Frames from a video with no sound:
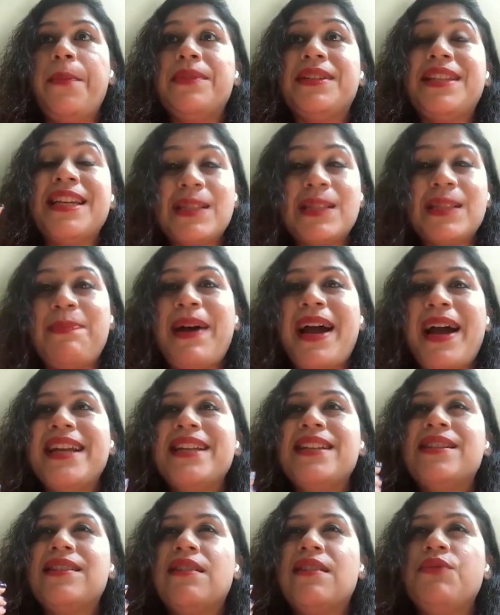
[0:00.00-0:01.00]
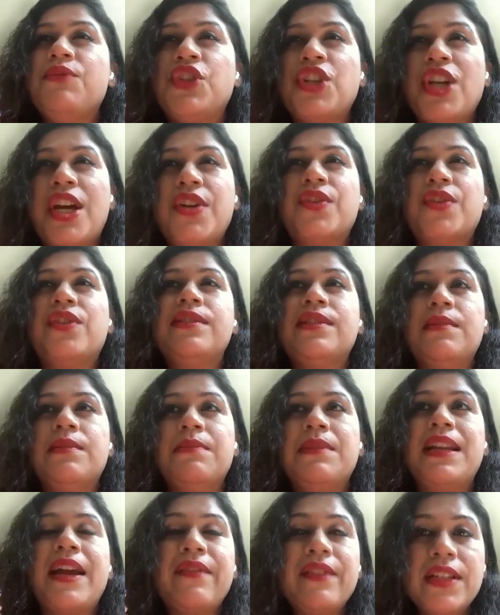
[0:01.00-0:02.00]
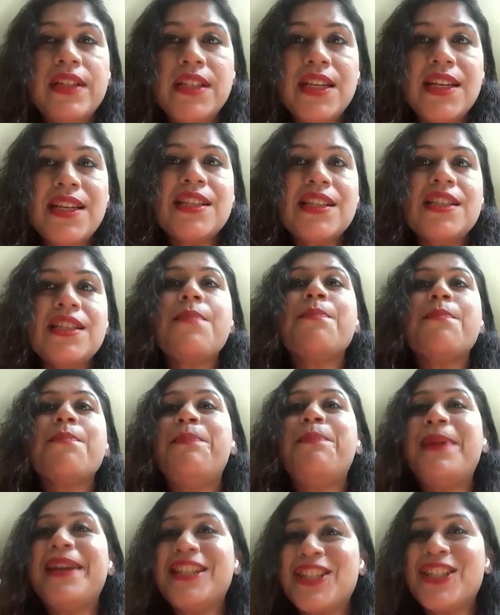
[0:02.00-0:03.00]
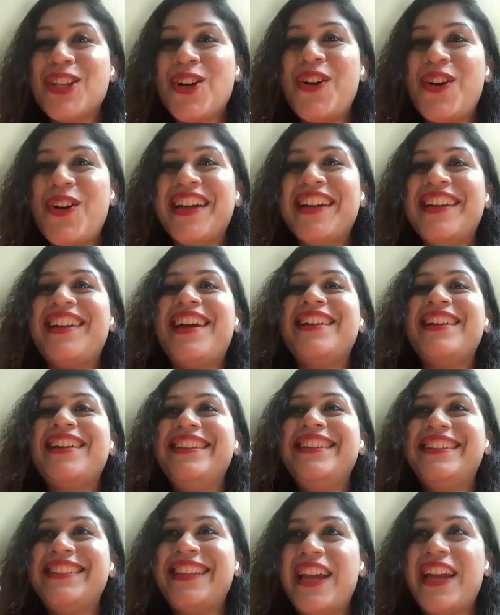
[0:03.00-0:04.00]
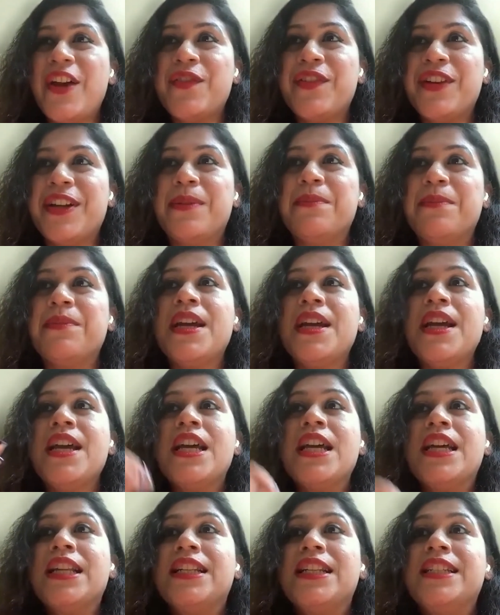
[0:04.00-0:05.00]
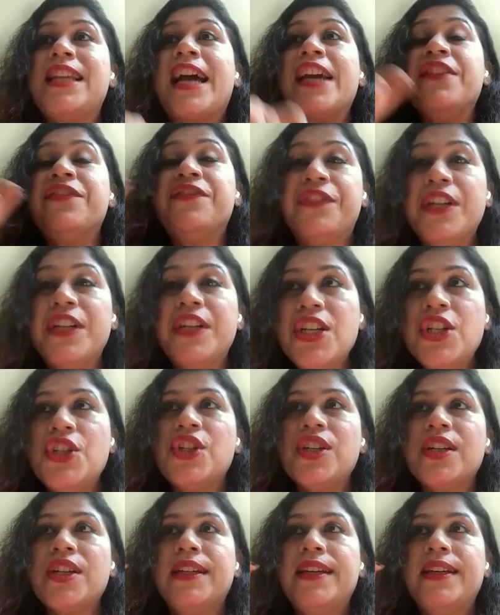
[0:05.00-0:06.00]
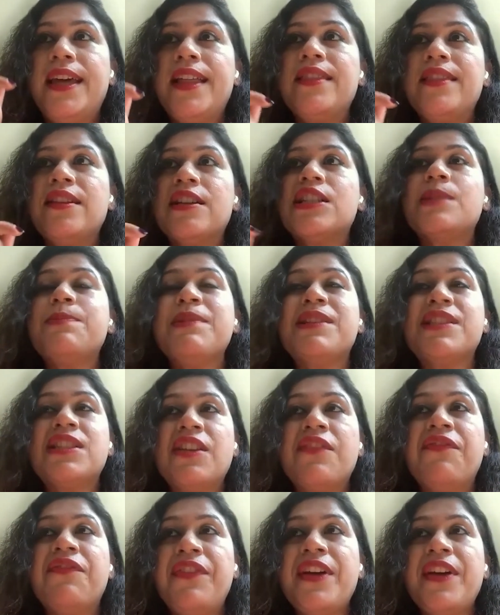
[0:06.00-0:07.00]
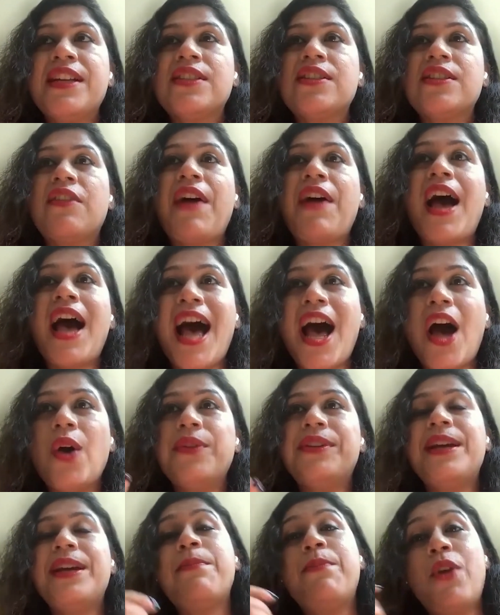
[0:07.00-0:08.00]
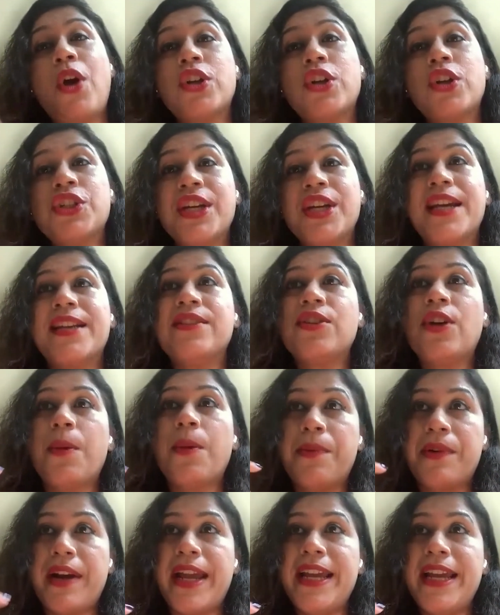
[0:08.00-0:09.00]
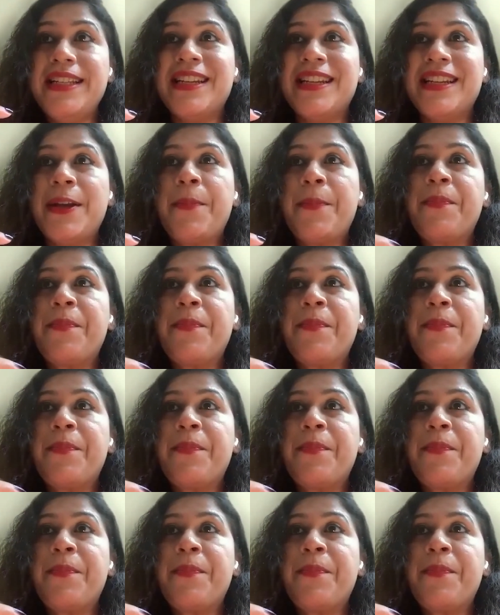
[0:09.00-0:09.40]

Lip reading: despite some general similarities, Bitcoin and Ethereum diverge in the specifics of how their blockchains operate